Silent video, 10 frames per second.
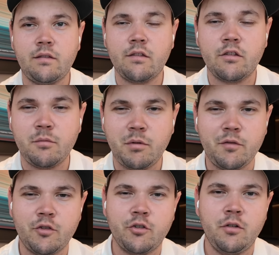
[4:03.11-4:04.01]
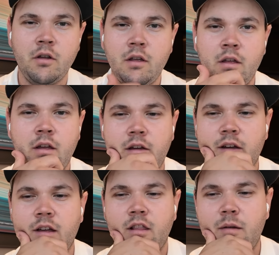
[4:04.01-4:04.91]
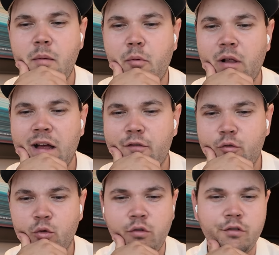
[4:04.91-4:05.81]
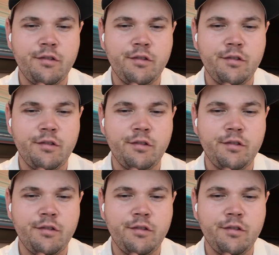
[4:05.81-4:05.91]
That's a good point for sure. A lot of people have rules,